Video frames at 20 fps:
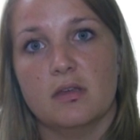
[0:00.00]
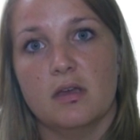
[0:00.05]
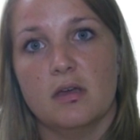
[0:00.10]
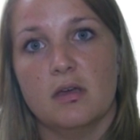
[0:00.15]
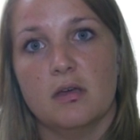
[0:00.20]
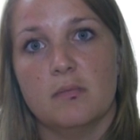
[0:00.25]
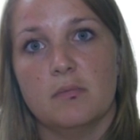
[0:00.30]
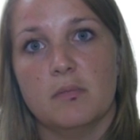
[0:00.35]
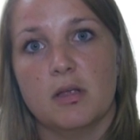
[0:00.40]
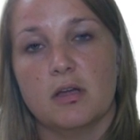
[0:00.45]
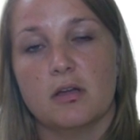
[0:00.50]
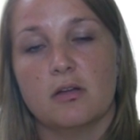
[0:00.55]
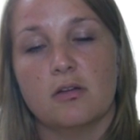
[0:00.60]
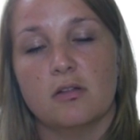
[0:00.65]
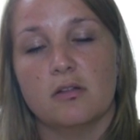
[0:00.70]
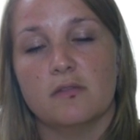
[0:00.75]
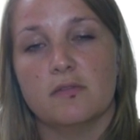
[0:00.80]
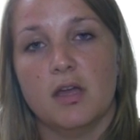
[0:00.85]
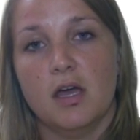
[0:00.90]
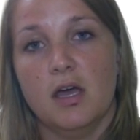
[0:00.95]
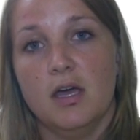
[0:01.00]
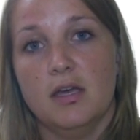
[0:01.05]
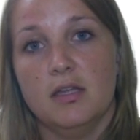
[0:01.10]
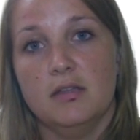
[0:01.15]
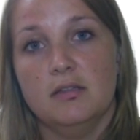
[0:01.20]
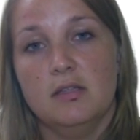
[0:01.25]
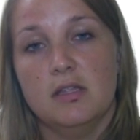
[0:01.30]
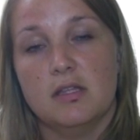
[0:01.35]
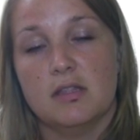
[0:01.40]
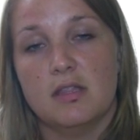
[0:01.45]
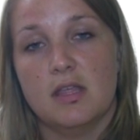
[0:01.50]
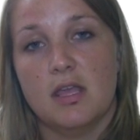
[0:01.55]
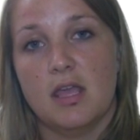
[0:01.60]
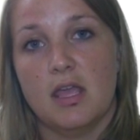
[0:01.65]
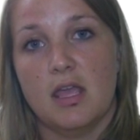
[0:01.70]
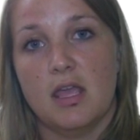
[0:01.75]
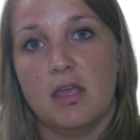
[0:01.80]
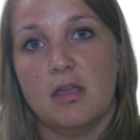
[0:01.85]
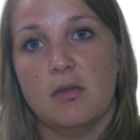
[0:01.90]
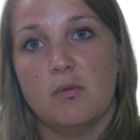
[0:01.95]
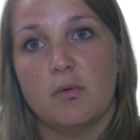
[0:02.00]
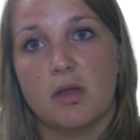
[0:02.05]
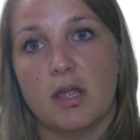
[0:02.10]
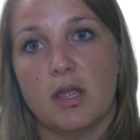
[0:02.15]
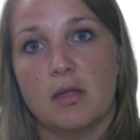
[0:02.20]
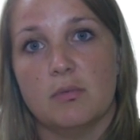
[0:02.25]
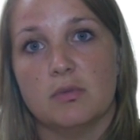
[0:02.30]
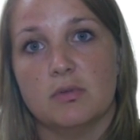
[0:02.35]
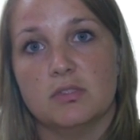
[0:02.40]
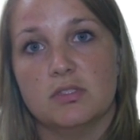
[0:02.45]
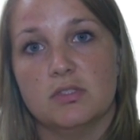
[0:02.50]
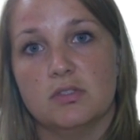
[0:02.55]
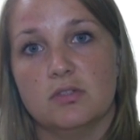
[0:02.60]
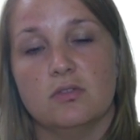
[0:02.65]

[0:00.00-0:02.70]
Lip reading: a miracle of God, they were able